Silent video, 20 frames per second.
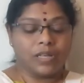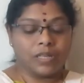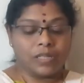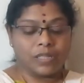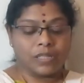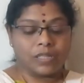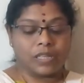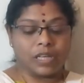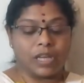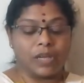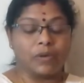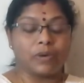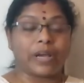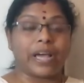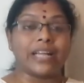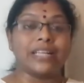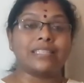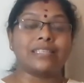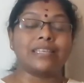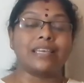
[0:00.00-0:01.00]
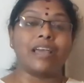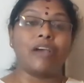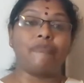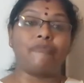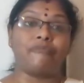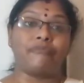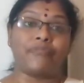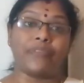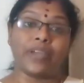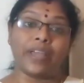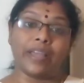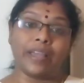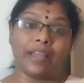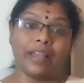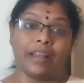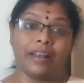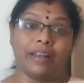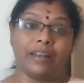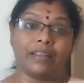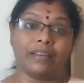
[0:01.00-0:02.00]
See, you can see a
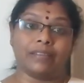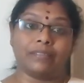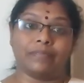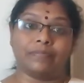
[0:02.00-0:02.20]
field.